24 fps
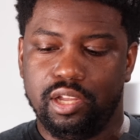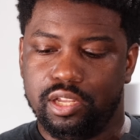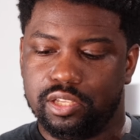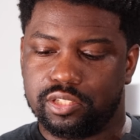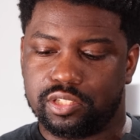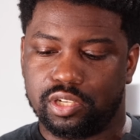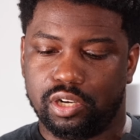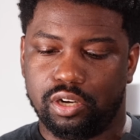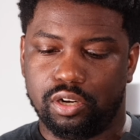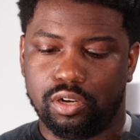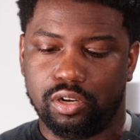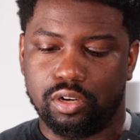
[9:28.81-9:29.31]

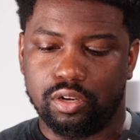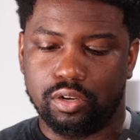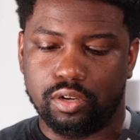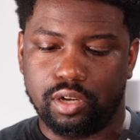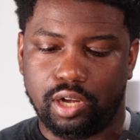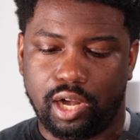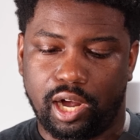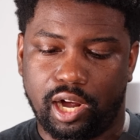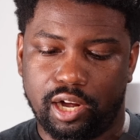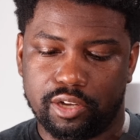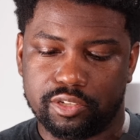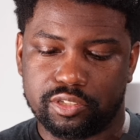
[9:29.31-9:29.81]
So
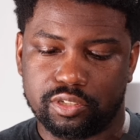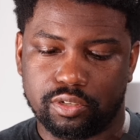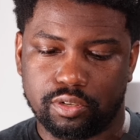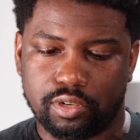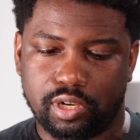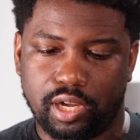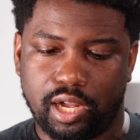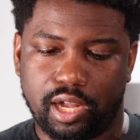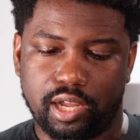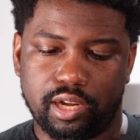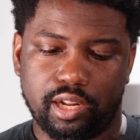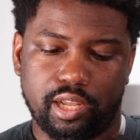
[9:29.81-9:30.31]
I also
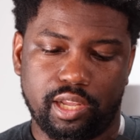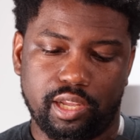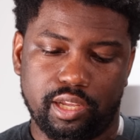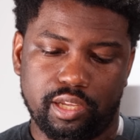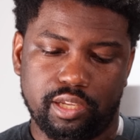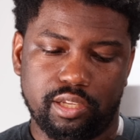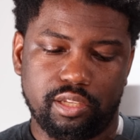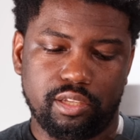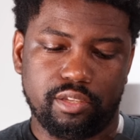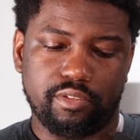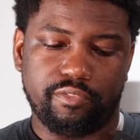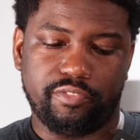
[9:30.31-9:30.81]
got
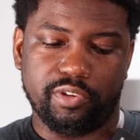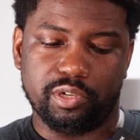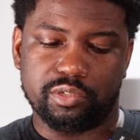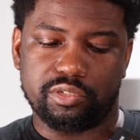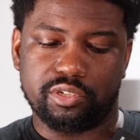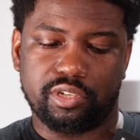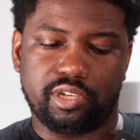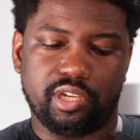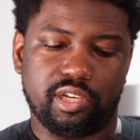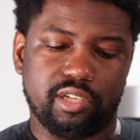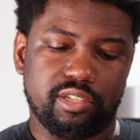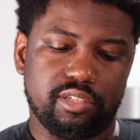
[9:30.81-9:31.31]
a
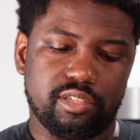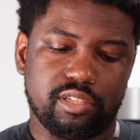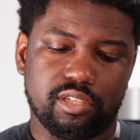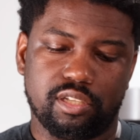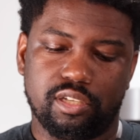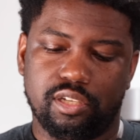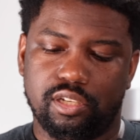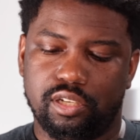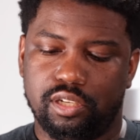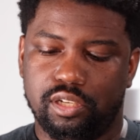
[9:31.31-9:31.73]
filter case.